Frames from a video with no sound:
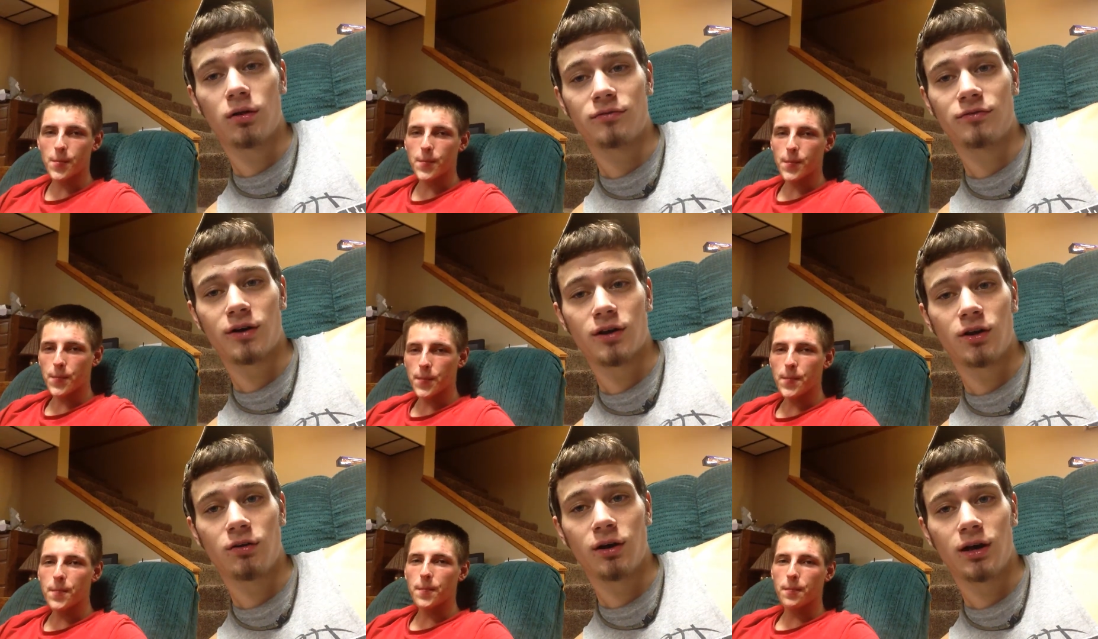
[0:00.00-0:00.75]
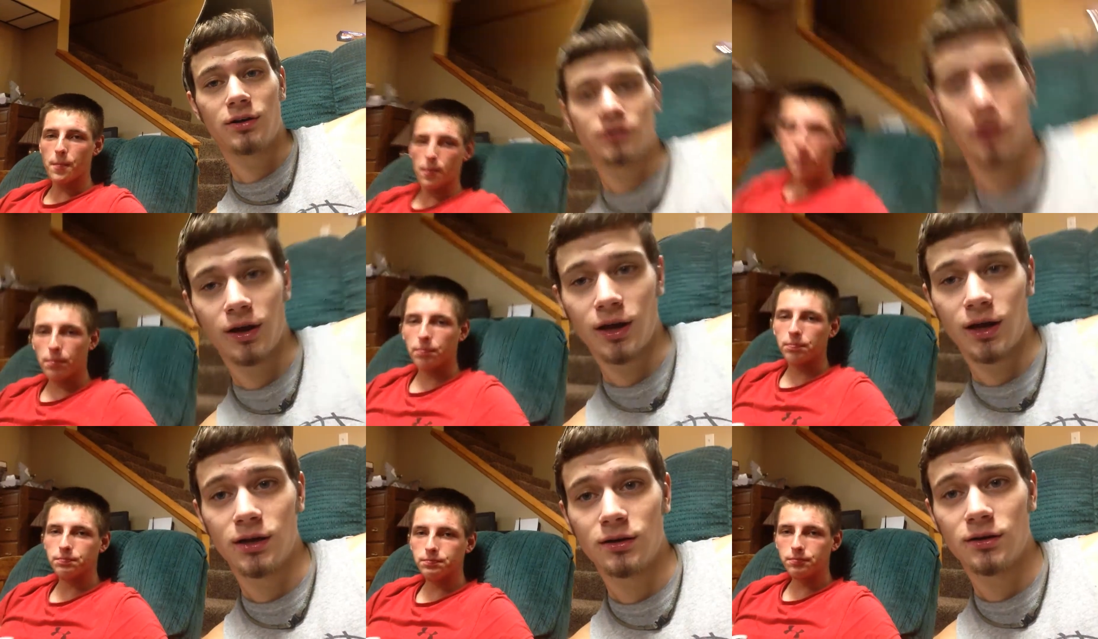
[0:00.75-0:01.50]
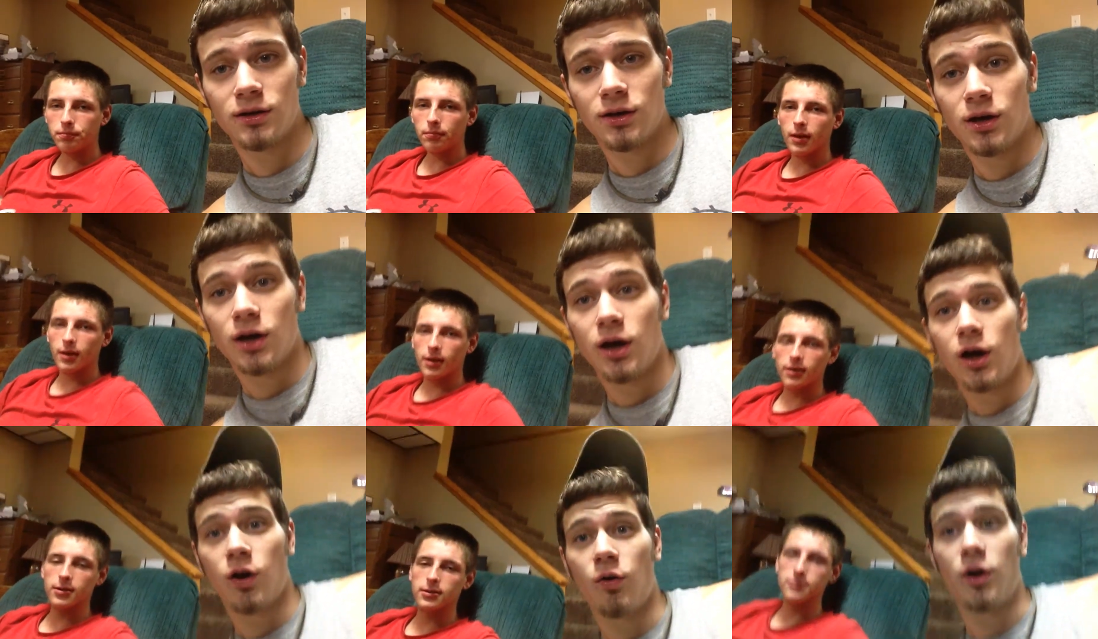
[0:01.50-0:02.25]
Speaker 1: the fuck you got in your hand.
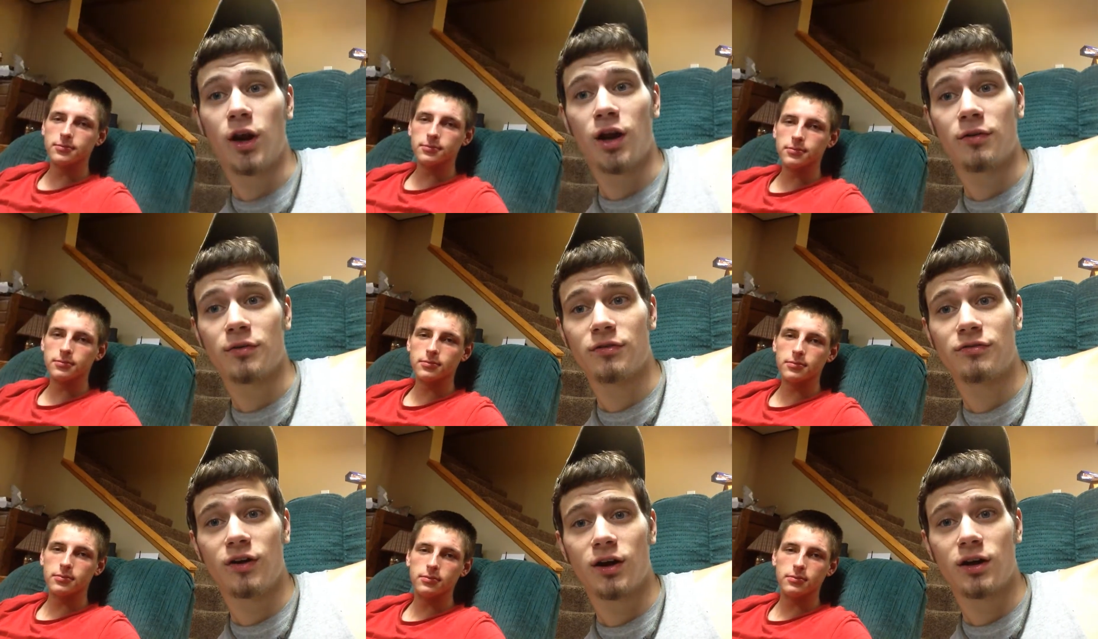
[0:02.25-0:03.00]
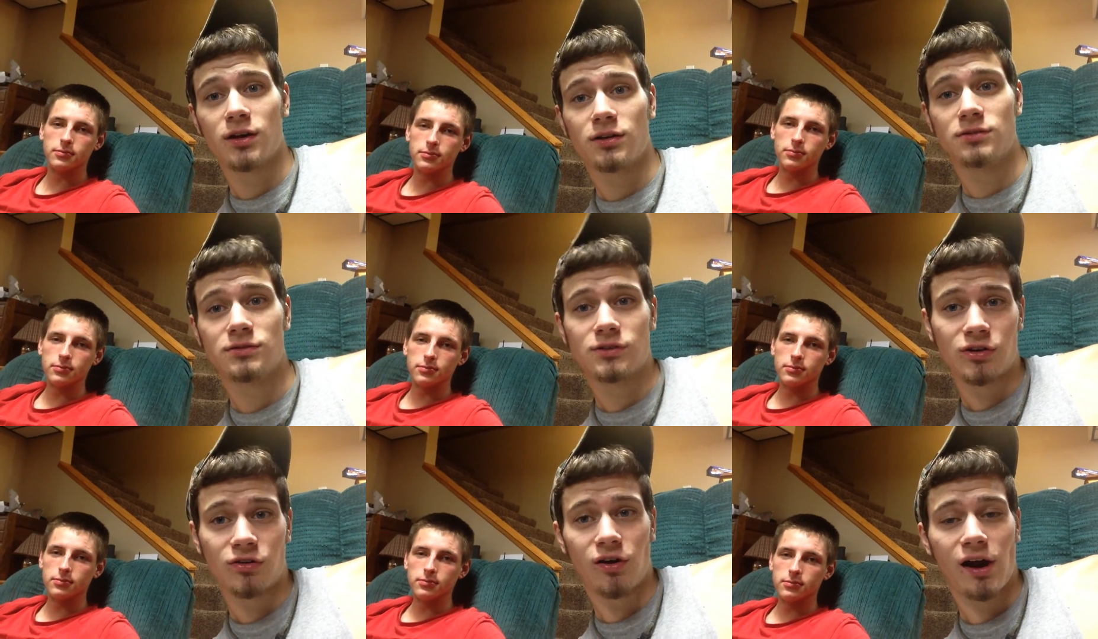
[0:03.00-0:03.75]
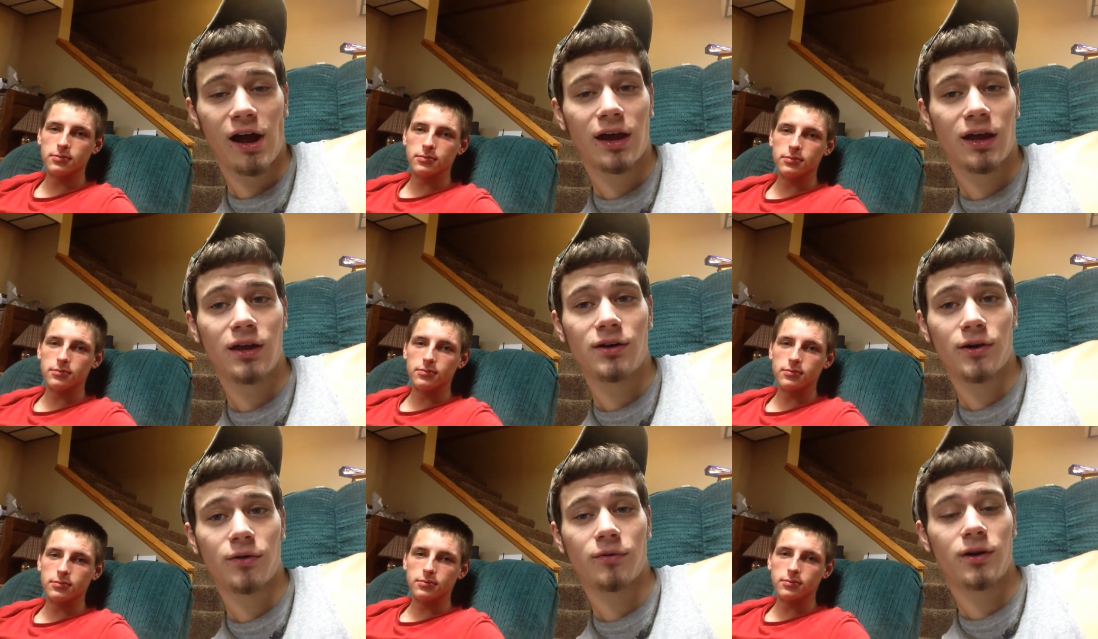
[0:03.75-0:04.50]
Whatever you fucking
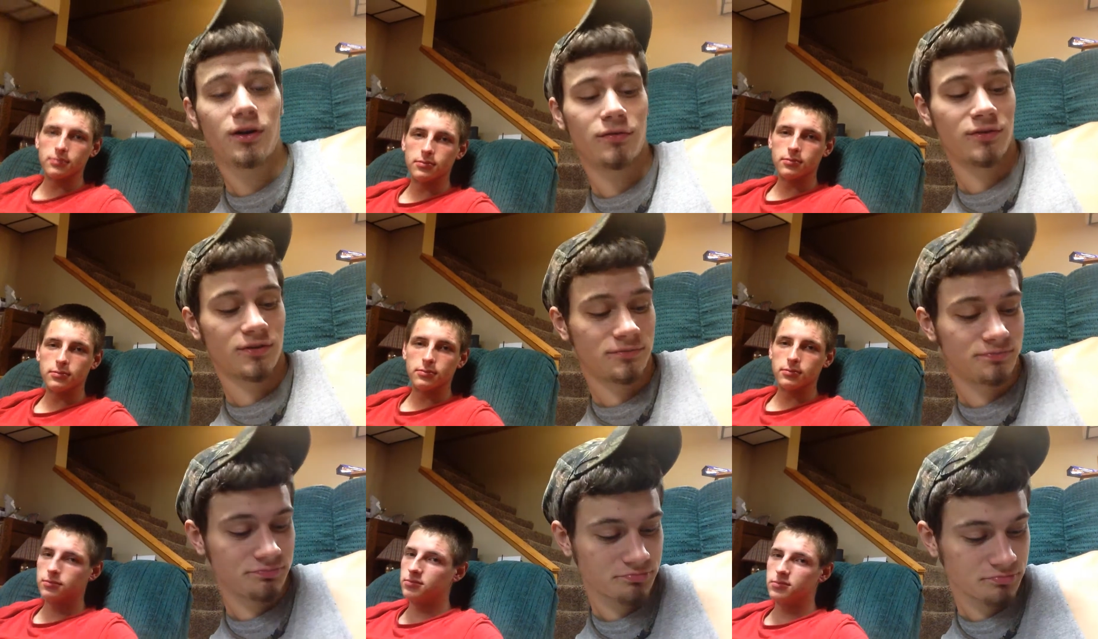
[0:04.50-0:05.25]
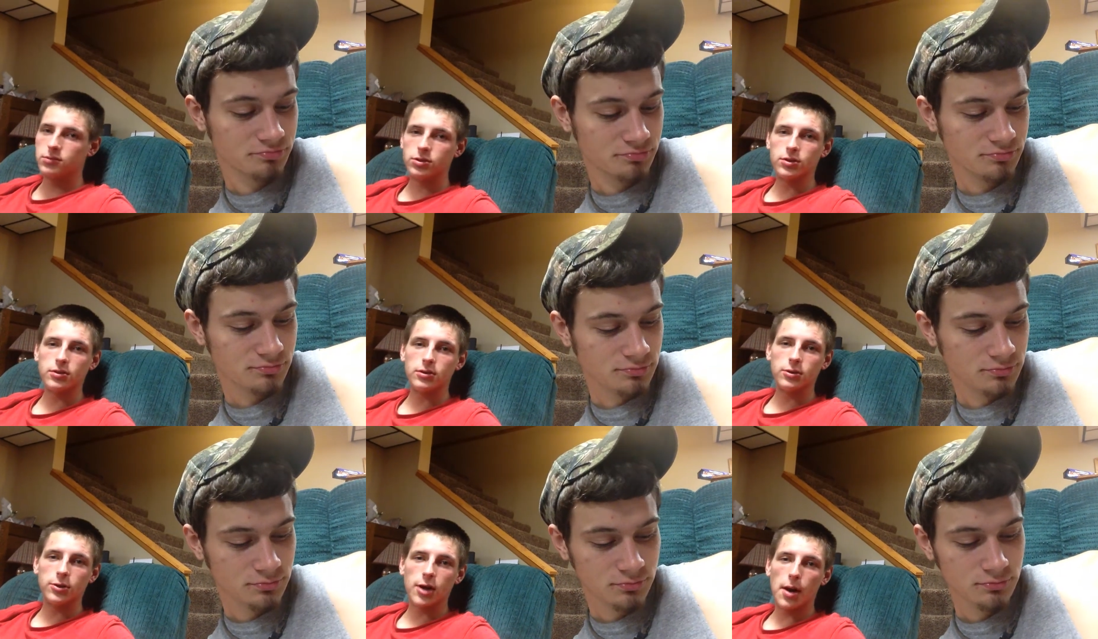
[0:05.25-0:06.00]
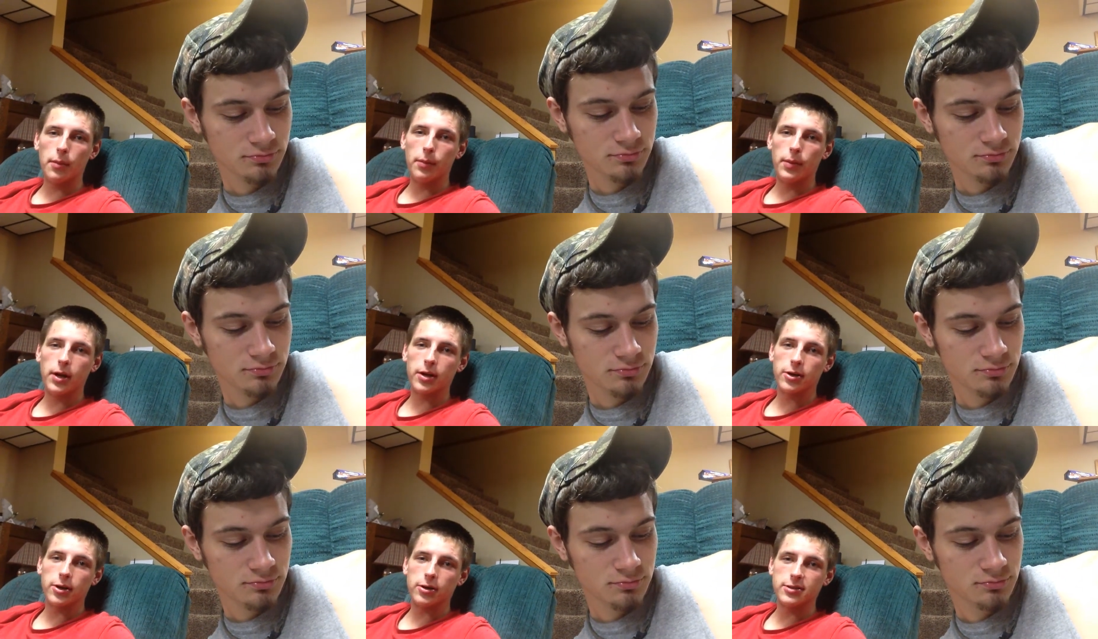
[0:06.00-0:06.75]
cracking or whatever.
Speaker 2: Grab a beer
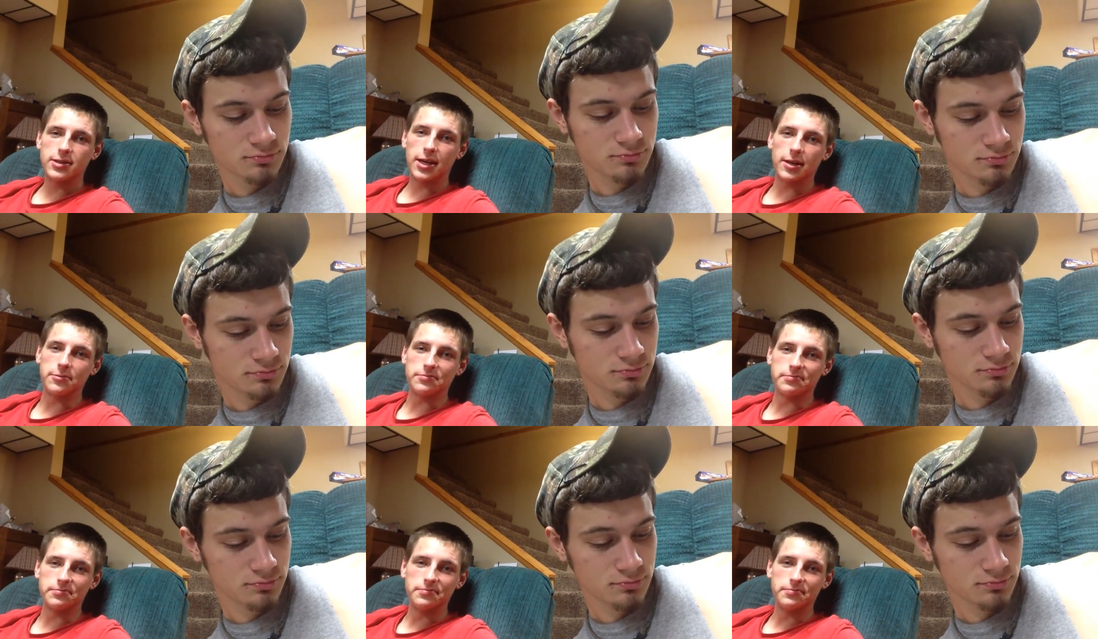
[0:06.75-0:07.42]
and go to town.